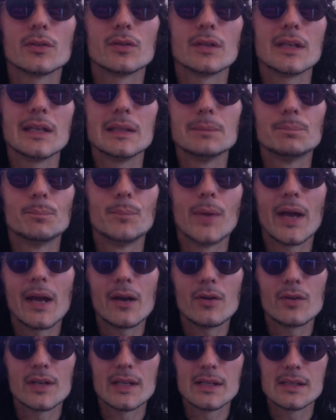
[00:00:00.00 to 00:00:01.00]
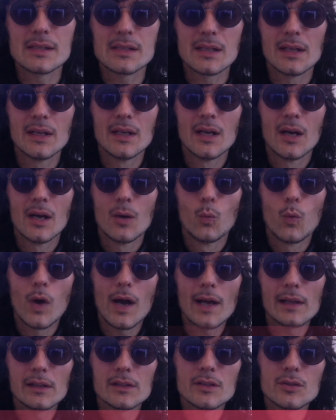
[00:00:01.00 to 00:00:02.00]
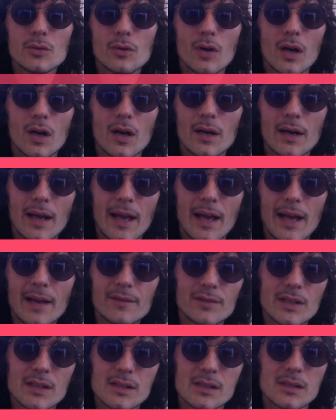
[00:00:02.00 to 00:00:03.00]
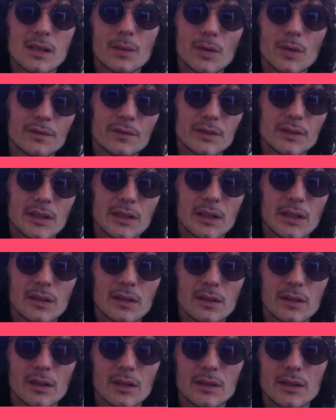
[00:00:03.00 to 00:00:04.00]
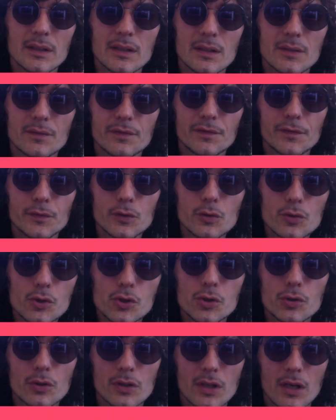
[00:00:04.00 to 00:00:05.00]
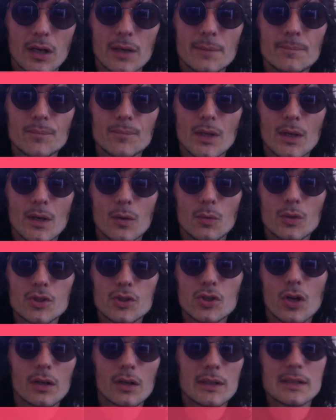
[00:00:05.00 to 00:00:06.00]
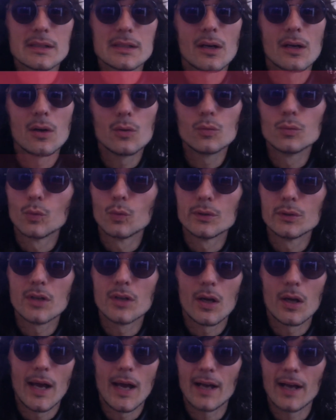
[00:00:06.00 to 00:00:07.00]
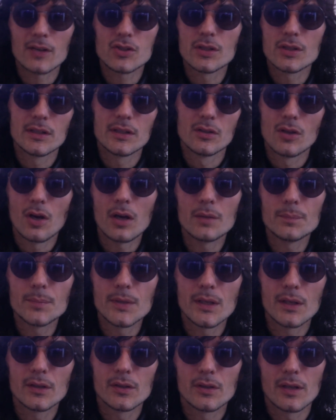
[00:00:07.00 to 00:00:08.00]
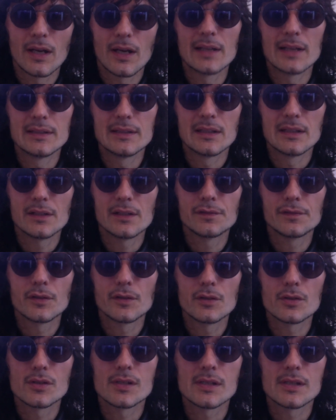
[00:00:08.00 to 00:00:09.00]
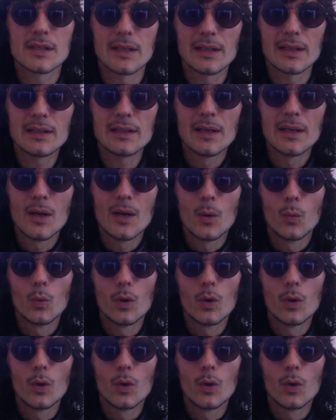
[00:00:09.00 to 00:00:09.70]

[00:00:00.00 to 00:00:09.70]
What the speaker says: when you eat berries, while you are having some of the fruit sugar, which on its own would actually not be a good idea for your skin,